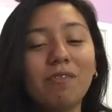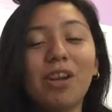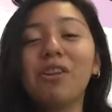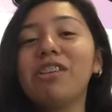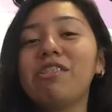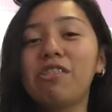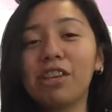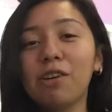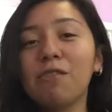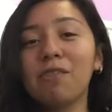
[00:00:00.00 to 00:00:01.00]
very
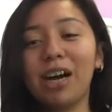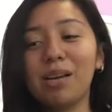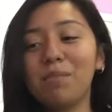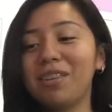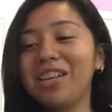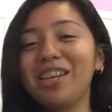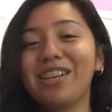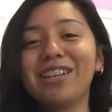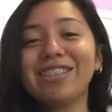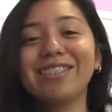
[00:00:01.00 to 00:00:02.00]
chill vibes
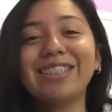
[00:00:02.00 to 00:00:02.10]
here